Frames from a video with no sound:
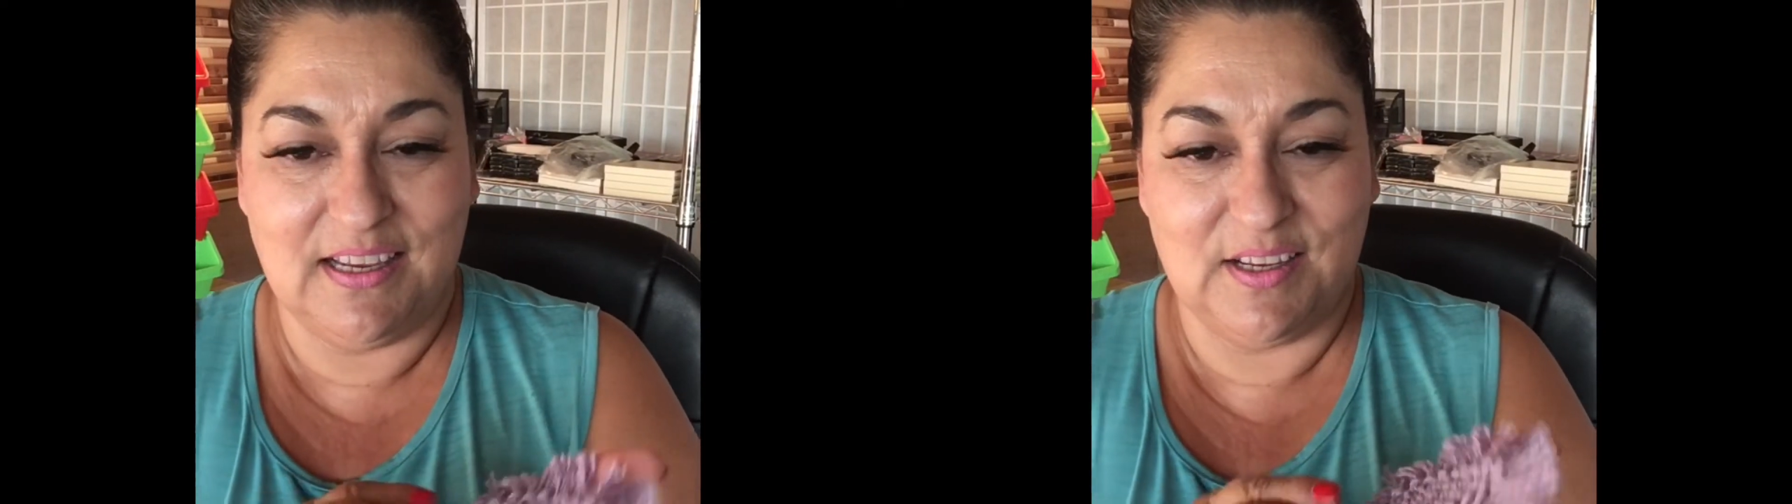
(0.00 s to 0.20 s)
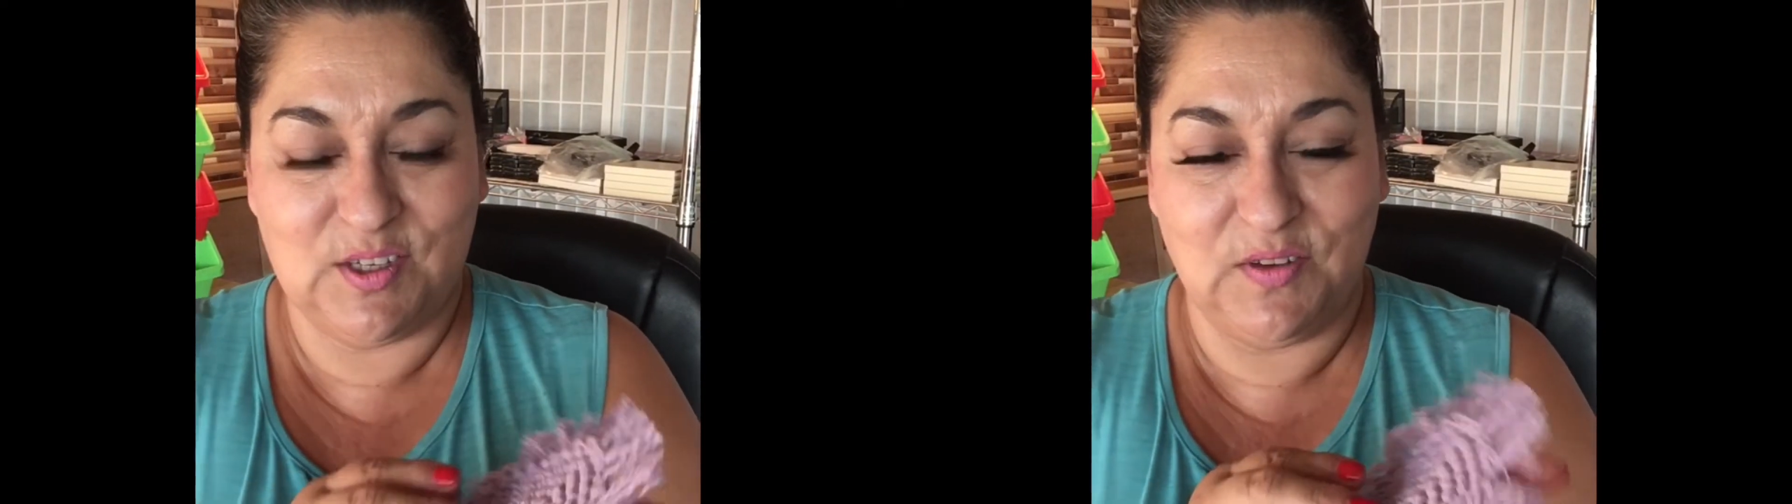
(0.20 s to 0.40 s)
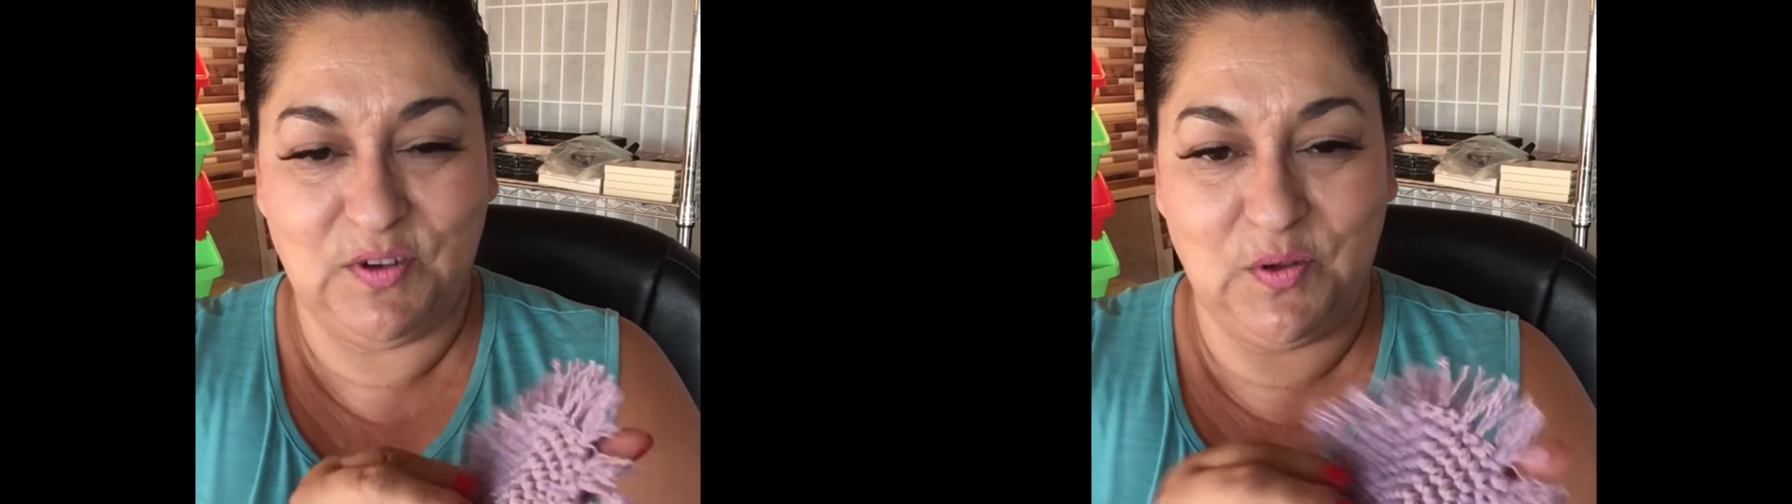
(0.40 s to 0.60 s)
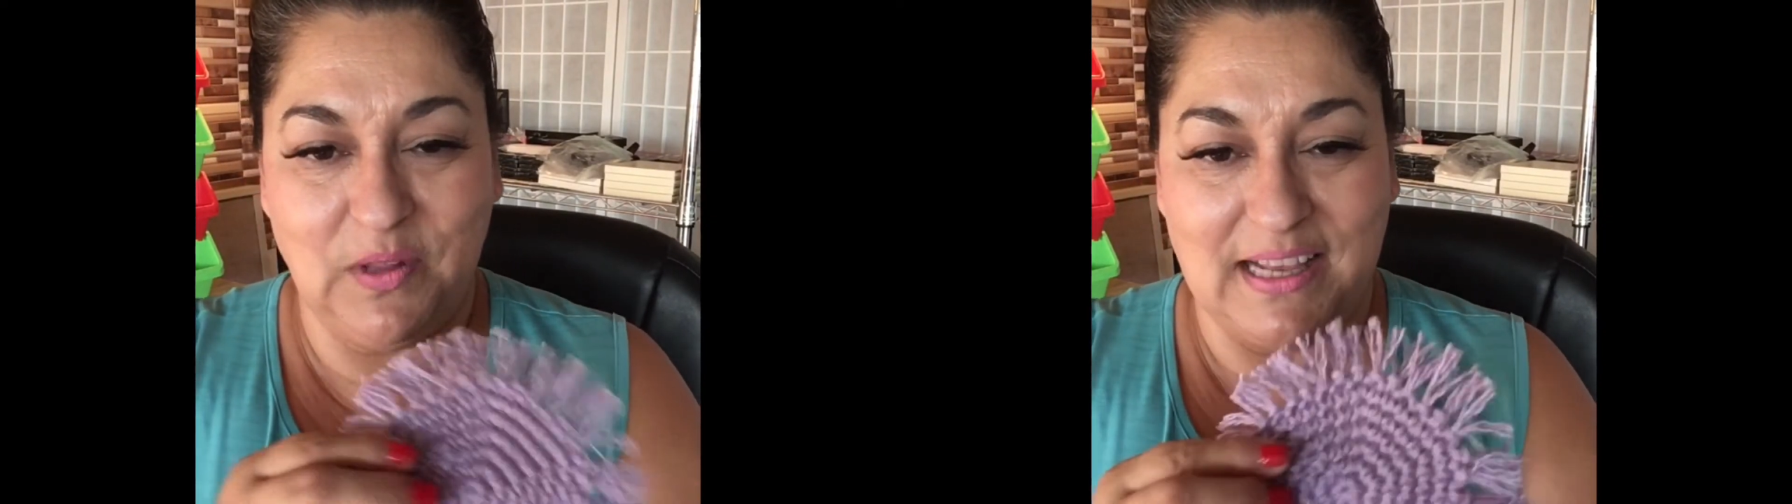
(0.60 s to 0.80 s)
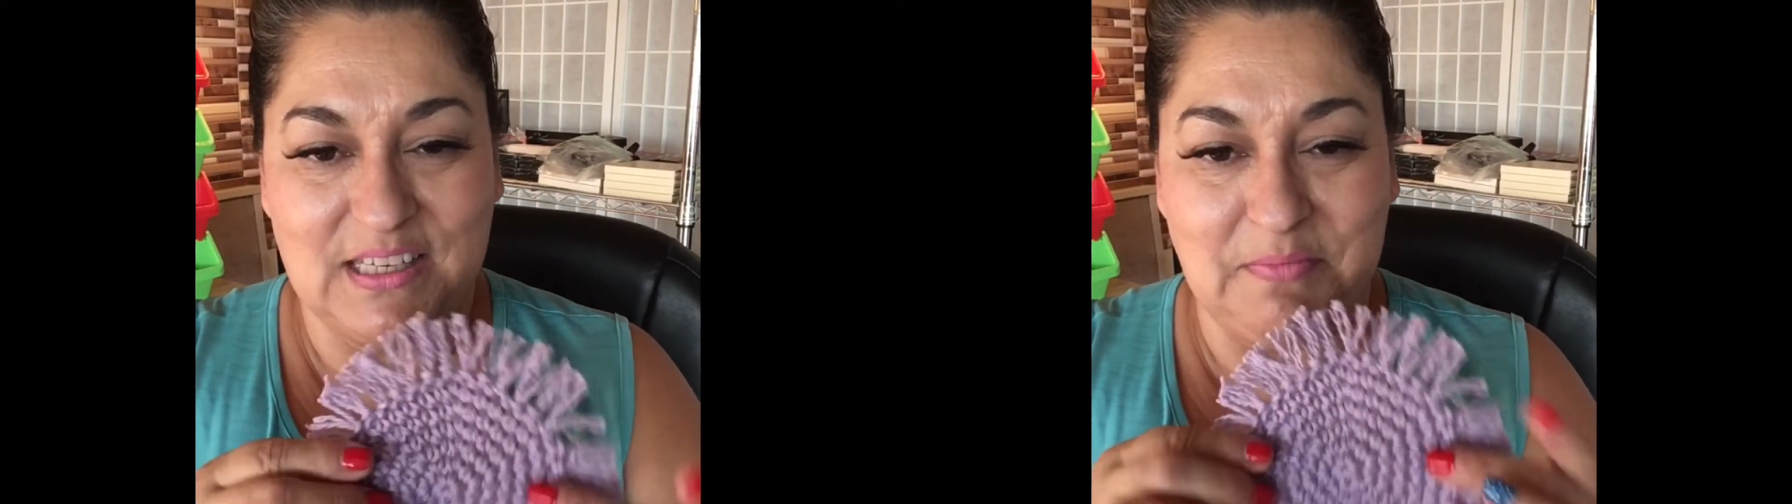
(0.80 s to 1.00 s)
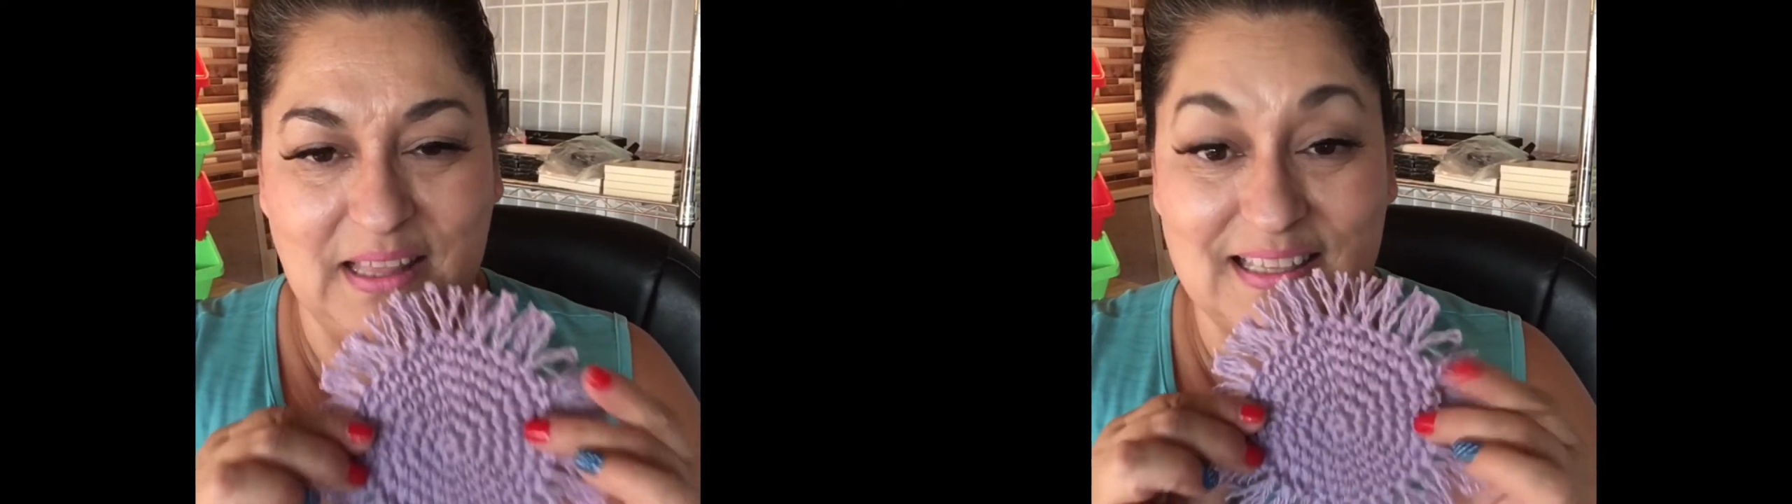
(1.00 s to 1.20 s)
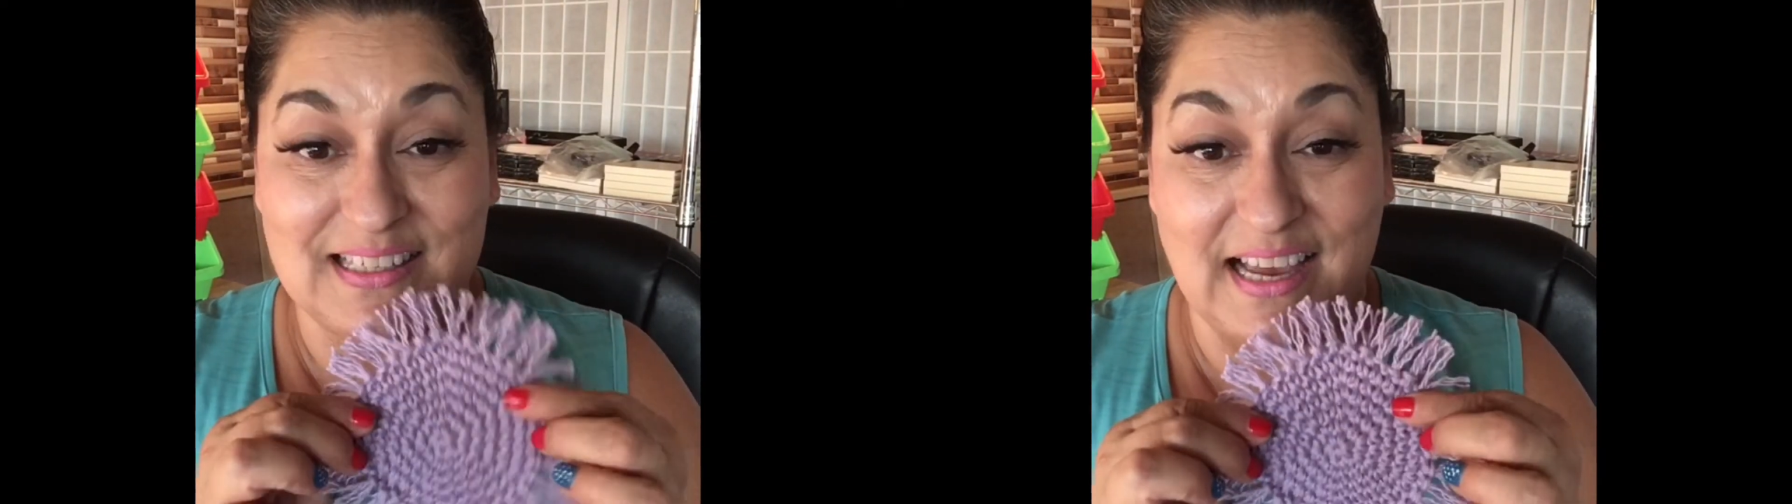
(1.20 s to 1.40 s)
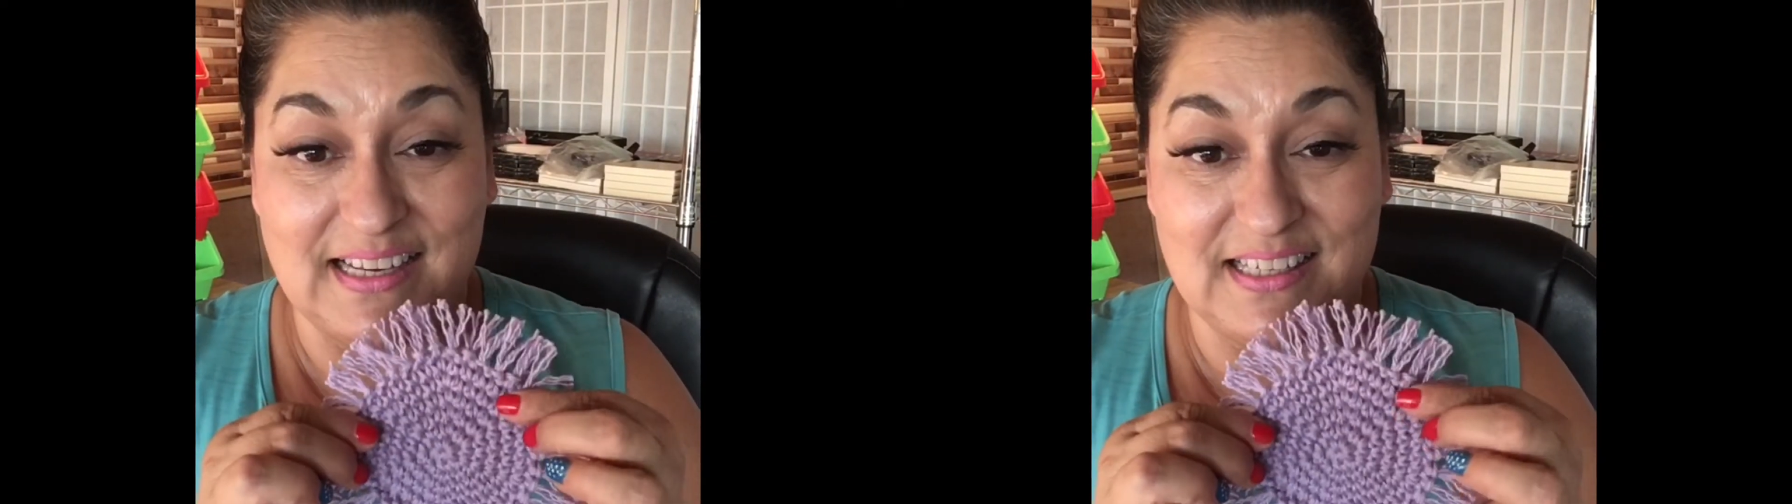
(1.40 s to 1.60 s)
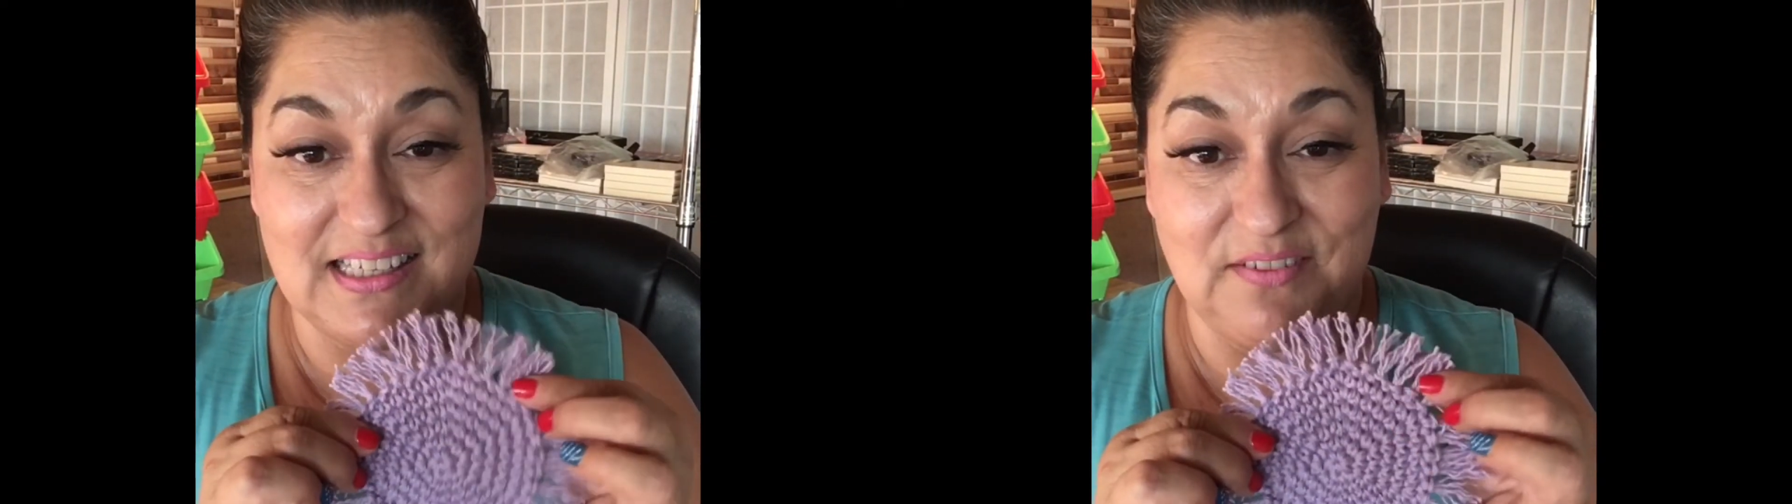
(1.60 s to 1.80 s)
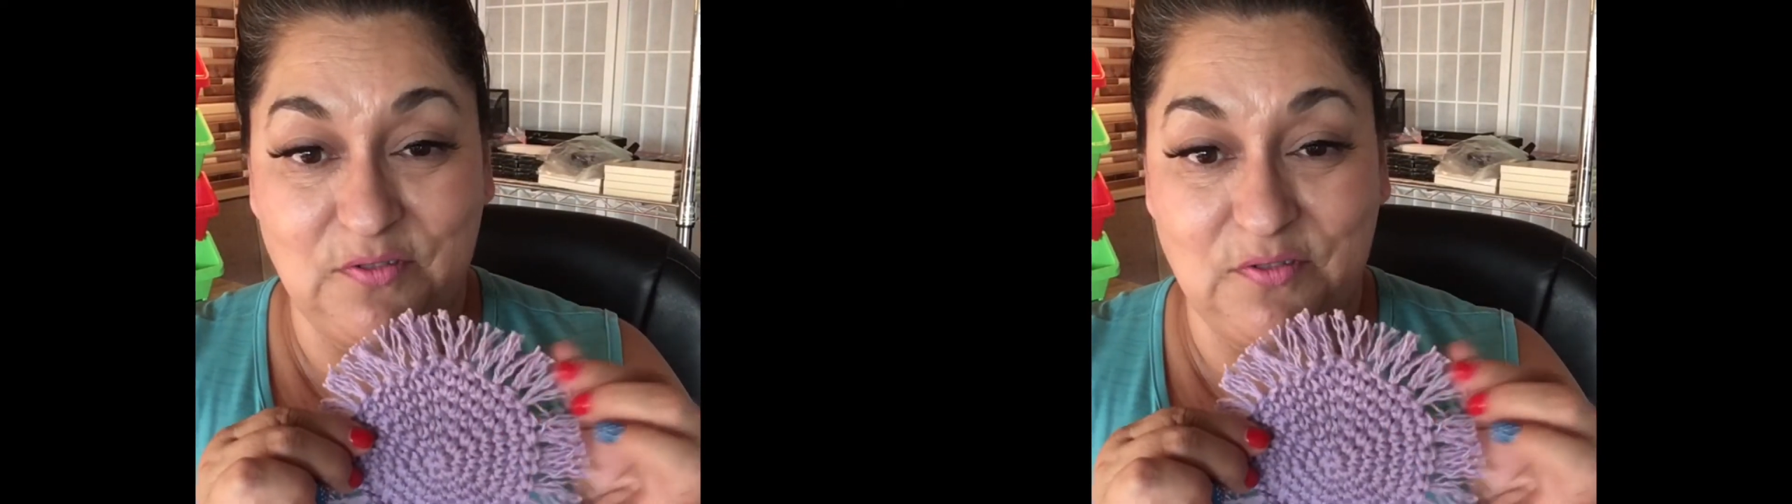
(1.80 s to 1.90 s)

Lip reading: So if you like to make this kind of stuff